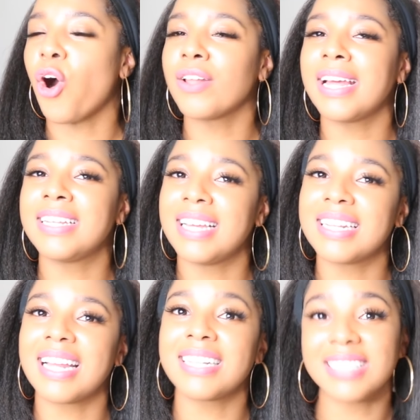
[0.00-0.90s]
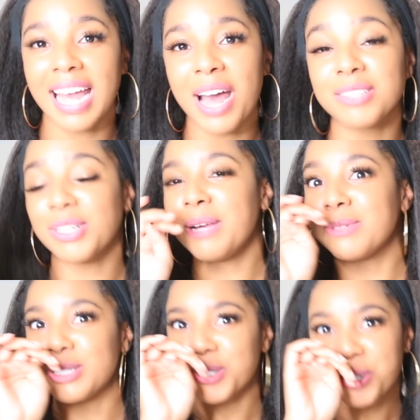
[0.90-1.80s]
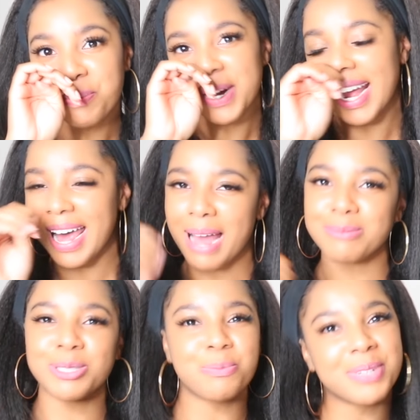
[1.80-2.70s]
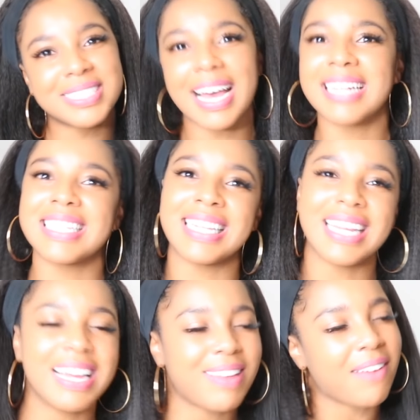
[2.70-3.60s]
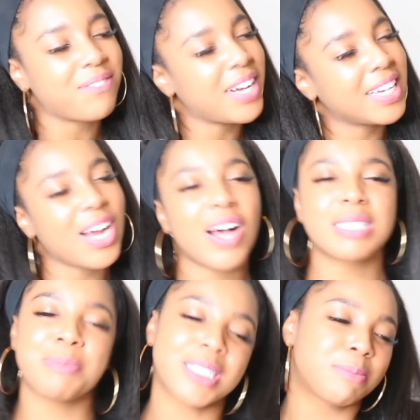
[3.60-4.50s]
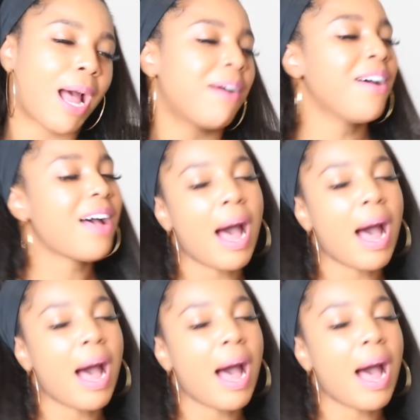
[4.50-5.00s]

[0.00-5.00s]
all they did in that town so he was super amped super excited to leave like fuck y'all spongebob